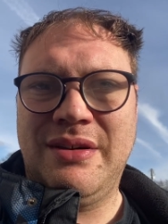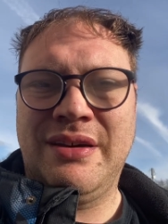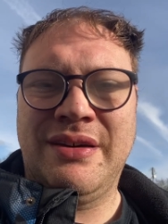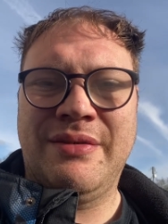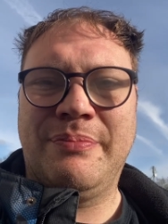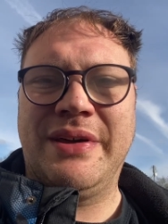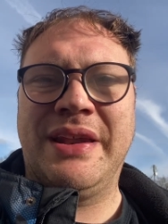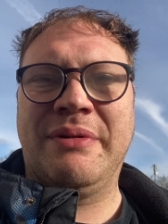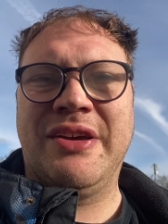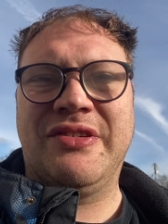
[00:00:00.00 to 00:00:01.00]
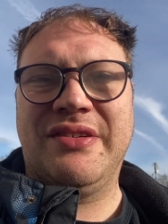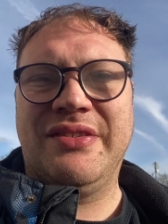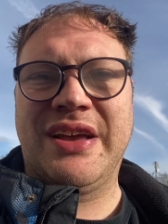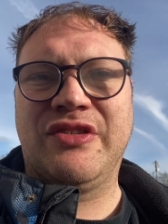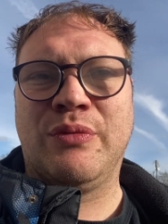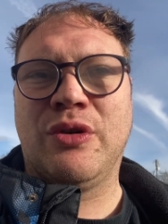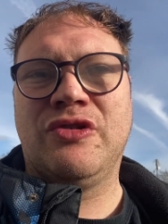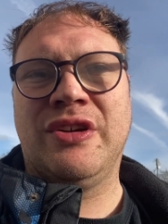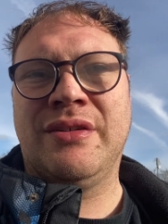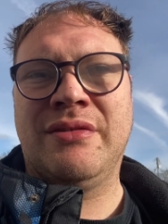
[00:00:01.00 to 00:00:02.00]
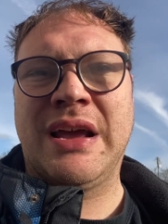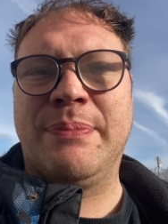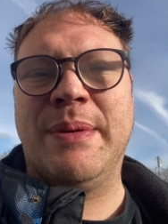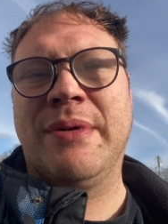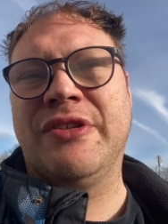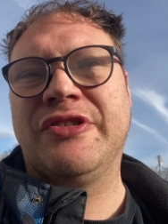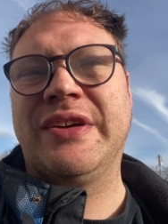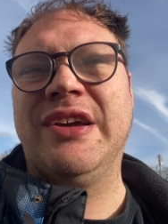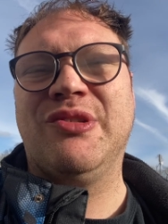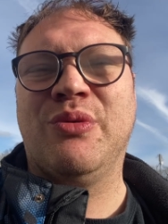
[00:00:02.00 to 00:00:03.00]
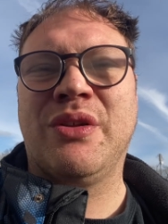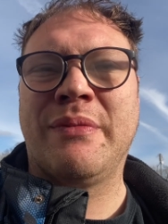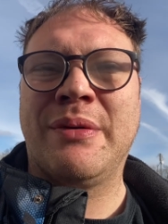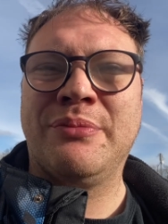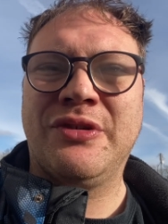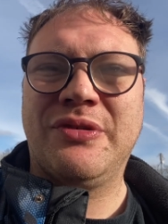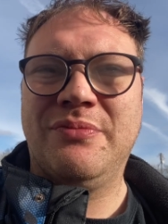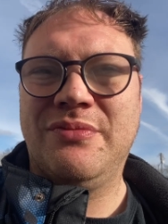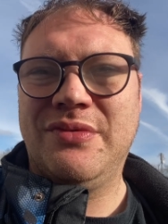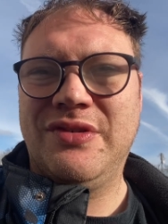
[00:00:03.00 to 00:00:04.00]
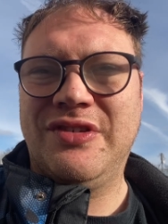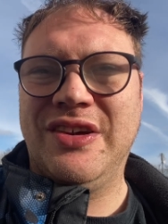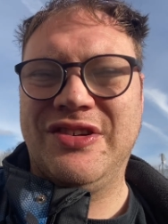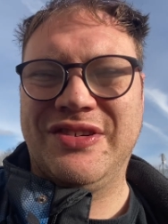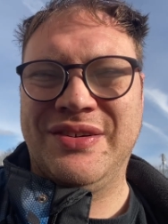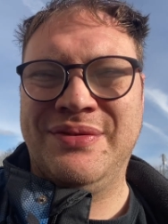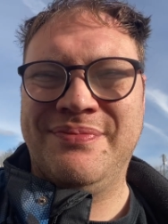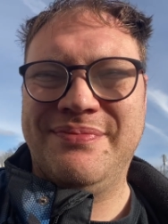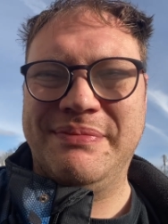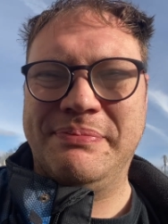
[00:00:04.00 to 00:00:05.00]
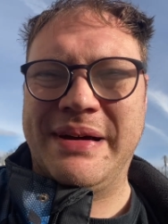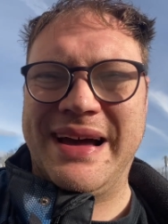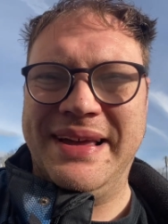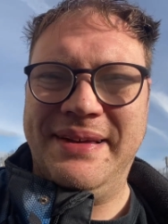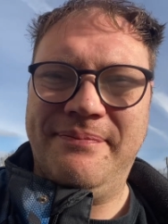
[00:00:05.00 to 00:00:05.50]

Uh, but anyways, thanks for watching. Happy Mother's Day to all the mums. See you soon. Bye.